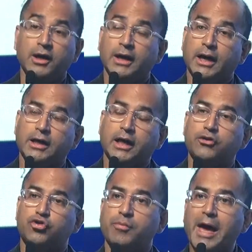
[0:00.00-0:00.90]
and got
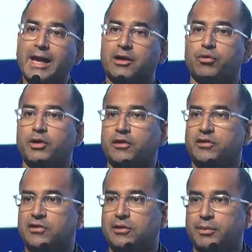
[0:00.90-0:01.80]
dramatic reductions
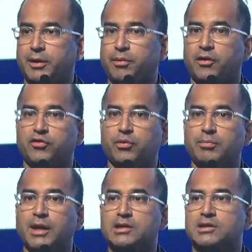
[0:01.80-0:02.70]
in blood pressure with
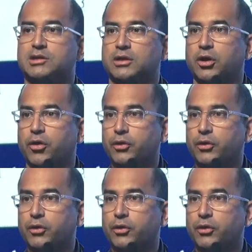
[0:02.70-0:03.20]
medicines alone.